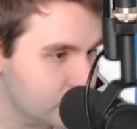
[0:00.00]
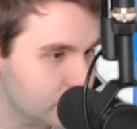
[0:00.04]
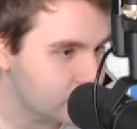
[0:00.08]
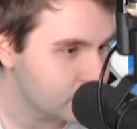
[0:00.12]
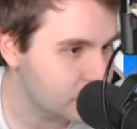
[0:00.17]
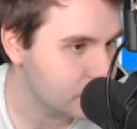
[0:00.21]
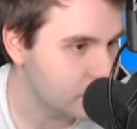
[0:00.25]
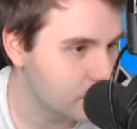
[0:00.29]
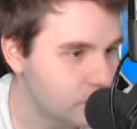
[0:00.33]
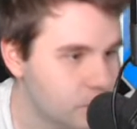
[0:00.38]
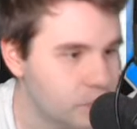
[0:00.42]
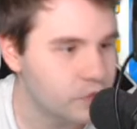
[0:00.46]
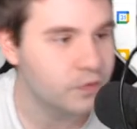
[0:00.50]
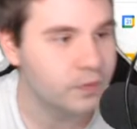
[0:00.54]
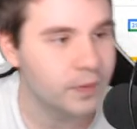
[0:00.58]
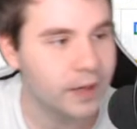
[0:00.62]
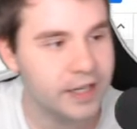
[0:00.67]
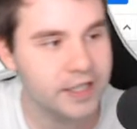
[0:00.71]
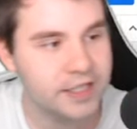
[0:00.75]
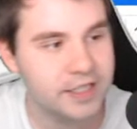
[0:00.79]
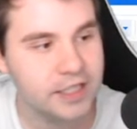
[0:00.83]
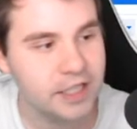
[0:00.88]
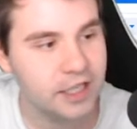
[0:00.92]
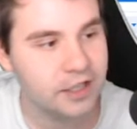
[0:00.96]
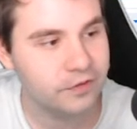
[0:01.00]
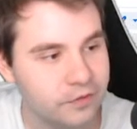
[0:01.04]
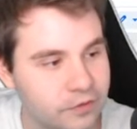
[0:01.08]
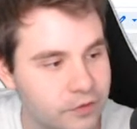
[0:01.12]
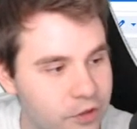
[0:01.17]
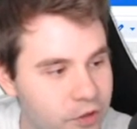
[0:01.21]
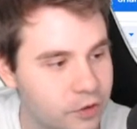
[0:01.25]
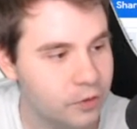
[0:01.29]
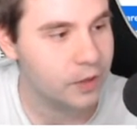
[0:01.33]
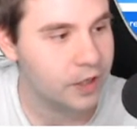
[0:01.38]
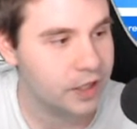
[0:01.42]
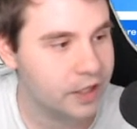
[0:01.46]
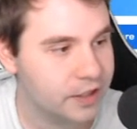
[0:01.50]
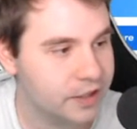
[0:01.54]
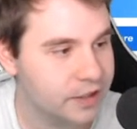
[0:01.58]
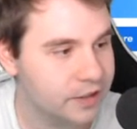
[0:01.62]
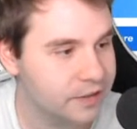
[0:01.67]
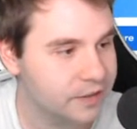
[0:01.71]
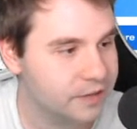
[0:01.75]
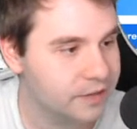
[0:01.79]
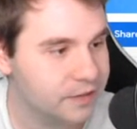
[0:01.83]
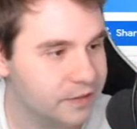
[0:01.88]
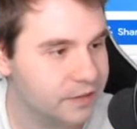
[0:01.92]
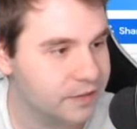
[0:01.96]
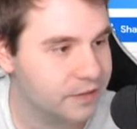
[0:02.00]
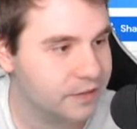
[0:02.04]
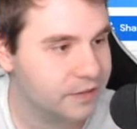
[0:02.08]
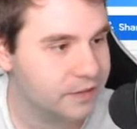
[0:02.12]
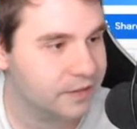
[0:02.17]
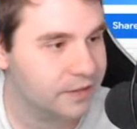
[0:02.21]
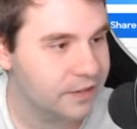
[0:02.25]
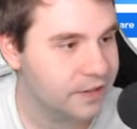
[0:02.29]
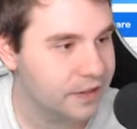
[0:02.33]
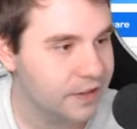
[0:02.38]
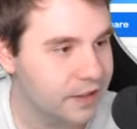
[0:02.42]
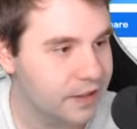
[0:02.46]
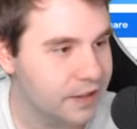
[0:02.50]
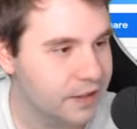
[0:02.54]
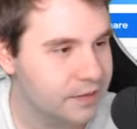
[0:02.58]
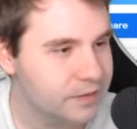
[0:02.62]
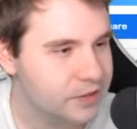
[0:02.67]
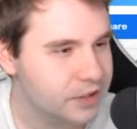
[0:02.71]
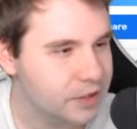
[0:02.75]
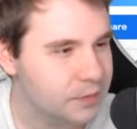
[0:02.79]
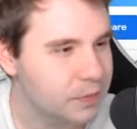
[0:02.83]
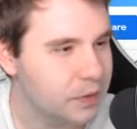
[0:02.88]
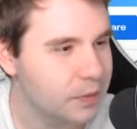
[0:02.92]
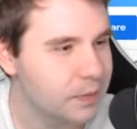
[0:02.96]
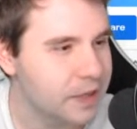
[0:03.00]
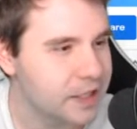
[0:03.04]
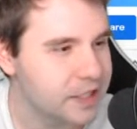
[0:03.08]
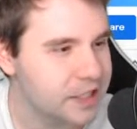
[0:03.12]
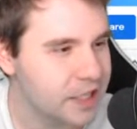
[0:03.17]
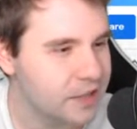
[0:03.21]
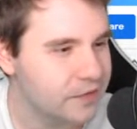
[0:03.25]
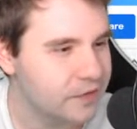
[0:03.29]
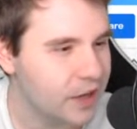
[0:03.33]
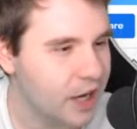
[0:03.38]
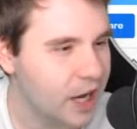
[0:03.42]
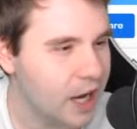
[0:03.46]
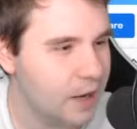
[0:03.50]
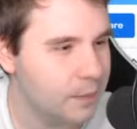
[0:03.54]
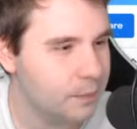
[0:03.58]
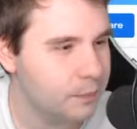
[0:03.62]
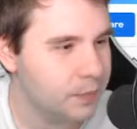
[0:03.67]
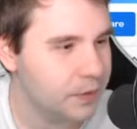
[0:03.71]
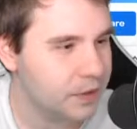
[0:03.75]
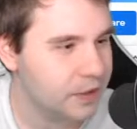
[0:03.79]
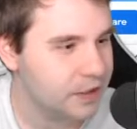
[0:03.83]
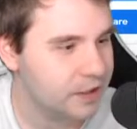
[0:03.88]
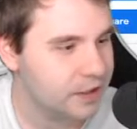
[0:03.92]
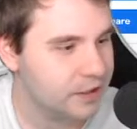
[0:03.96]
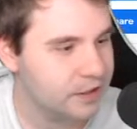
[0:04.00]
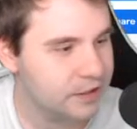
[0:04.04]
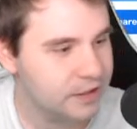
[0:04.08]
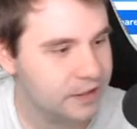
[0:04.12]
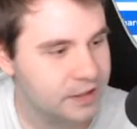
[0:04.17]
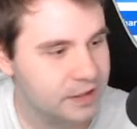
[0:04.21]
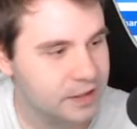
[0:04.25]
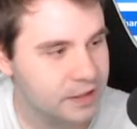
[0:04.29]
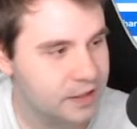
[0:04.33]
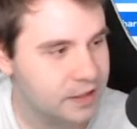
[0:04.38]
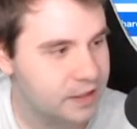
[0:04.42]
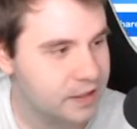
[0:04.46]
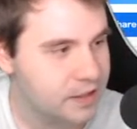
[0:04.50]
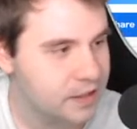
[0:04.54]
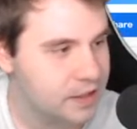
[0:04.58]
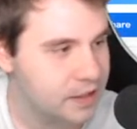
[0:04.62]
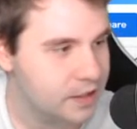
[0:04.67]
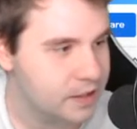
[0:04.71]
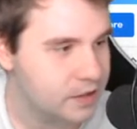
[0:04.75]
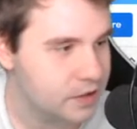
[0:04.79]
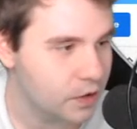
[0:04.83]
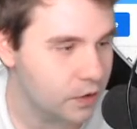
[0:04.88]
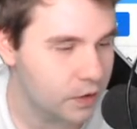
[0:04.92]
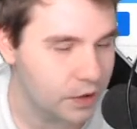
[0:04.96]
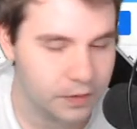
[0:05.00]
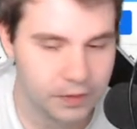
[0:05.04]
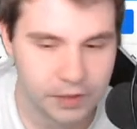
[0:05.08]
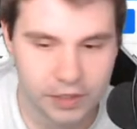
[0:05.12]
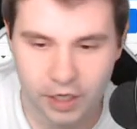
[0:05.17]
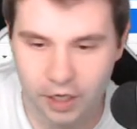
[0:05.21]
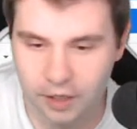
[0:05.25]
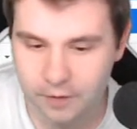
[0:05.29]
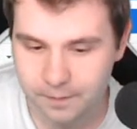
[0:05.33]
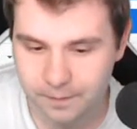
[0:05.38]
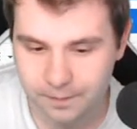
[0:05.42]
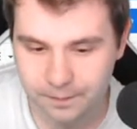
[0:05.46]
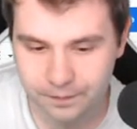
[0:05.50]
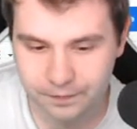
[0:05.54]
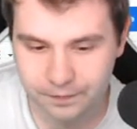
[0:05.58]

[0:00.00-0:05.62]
So I'm just gonna move myself real quick. Just gonna put myself up. So here we go.